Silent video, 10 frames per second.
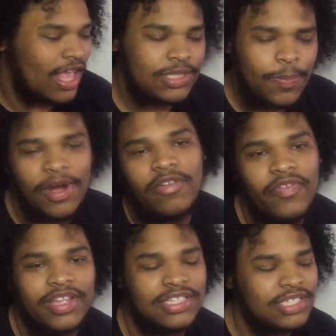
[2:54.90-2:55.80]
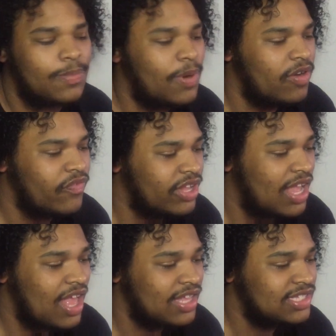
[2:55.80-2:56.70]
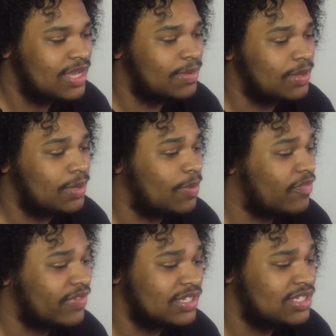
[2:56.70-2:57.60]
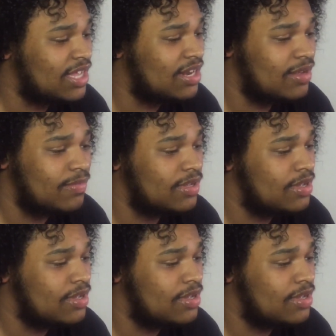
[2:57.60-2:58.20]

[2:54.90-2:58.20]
It's perfect. It's a perfect concept. It's a perfect setup.